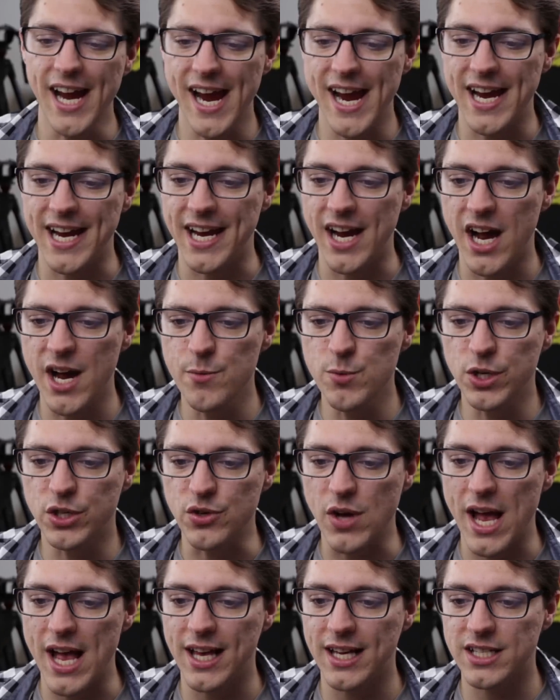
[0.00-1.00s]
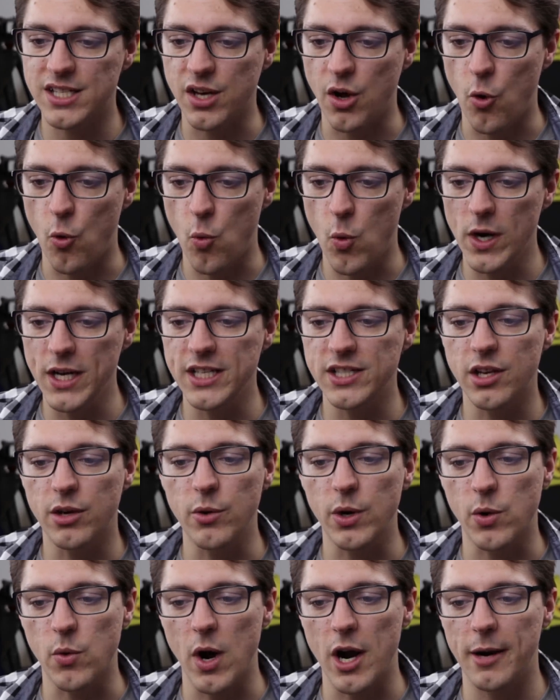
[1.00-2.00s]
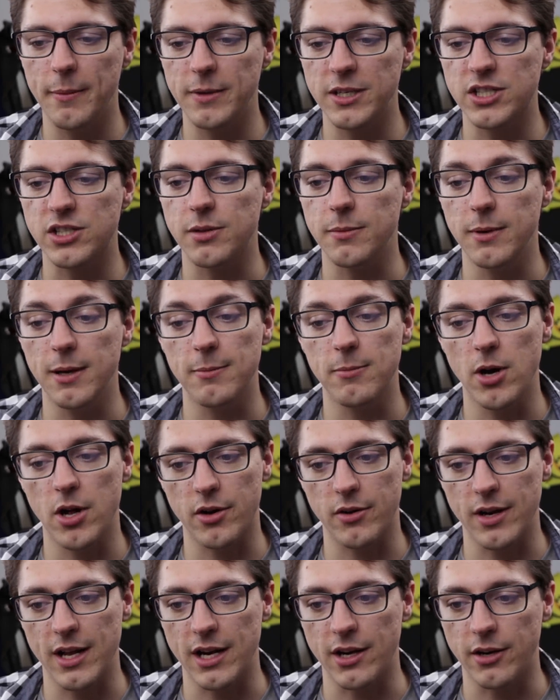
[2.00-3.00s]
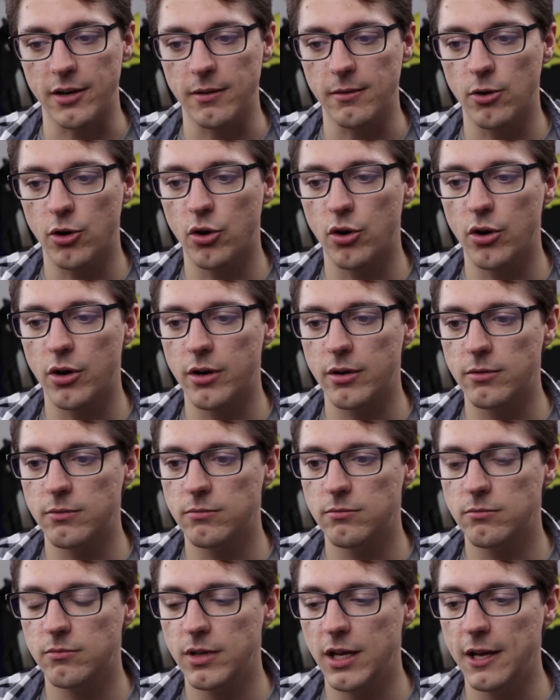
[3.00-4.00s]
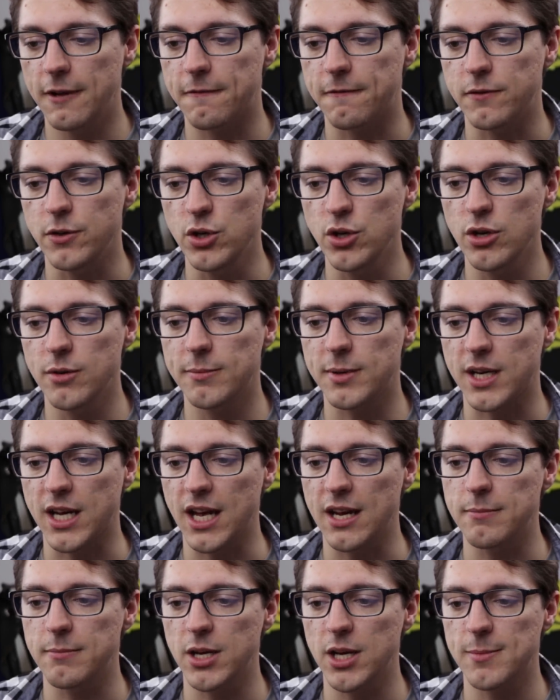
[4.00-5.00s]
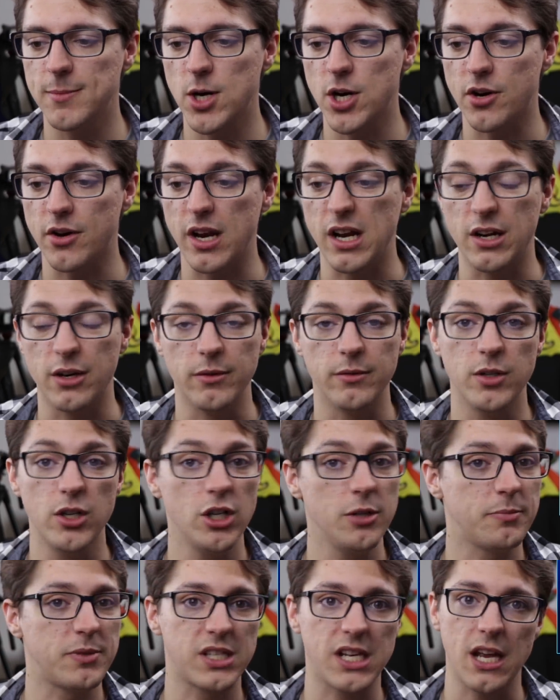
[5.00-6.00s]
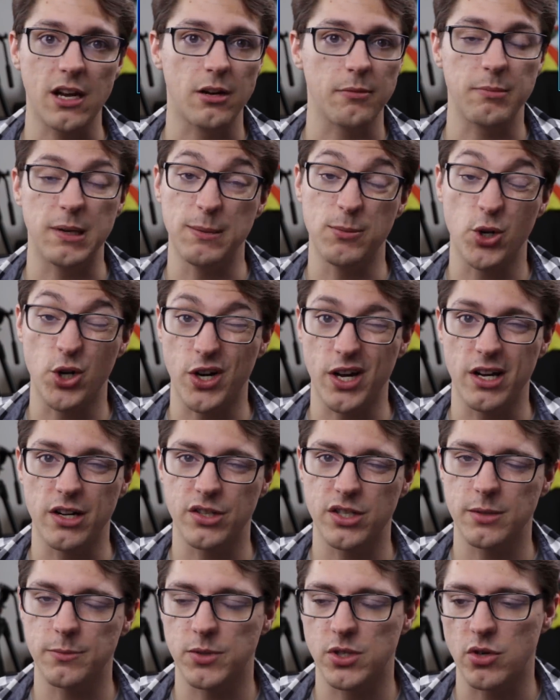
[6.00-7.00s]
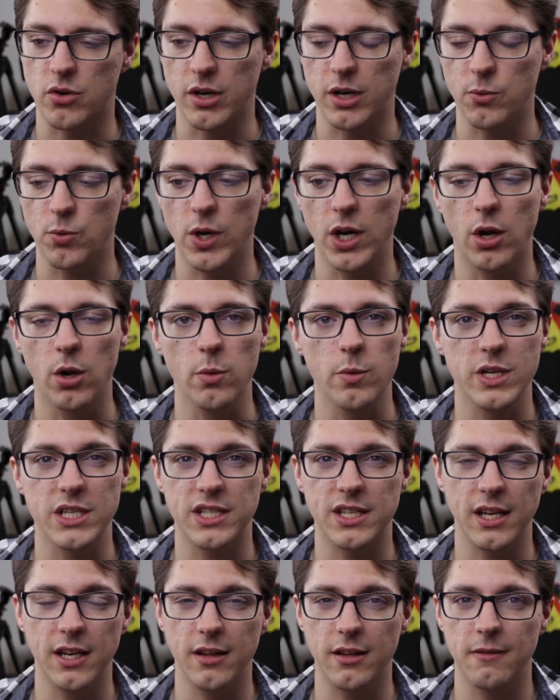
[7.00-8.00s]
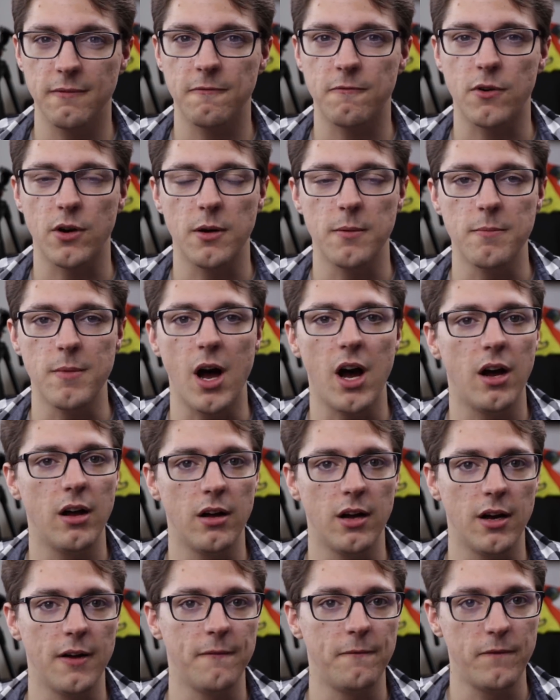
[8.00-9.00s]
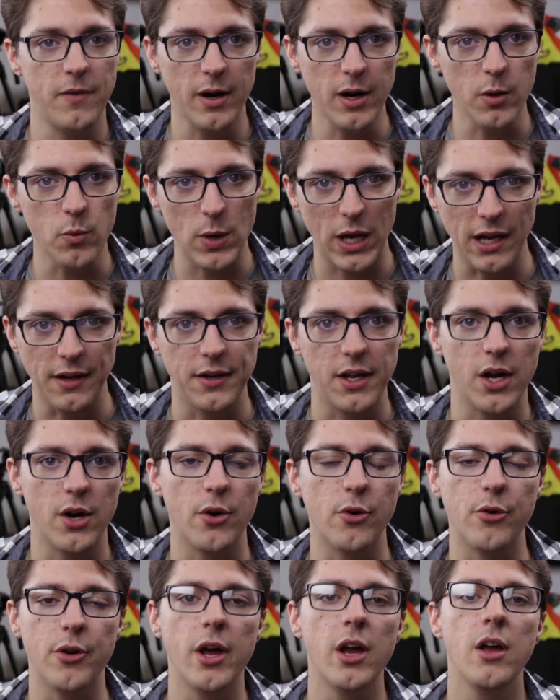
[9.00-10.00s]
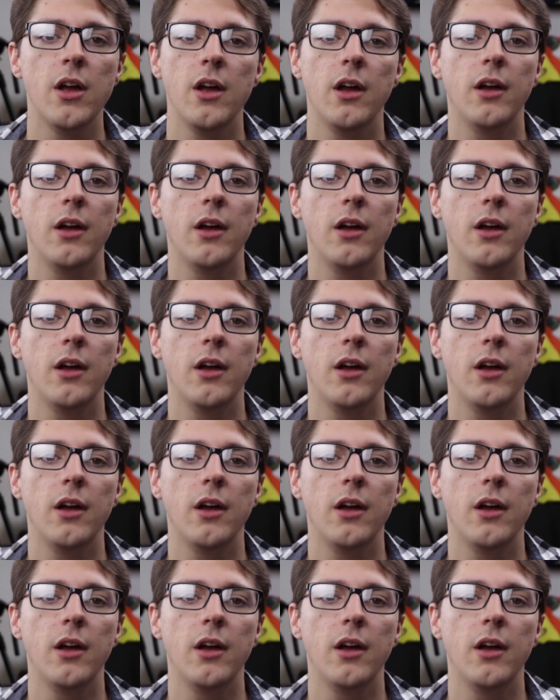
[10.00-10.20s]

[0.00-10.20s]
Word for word: Hey, I want to ask, what is the requirements to be a moderator? Or if noob can be a moderator. Noobs cannot be moderators, I'm sorry. We always take them from very well-known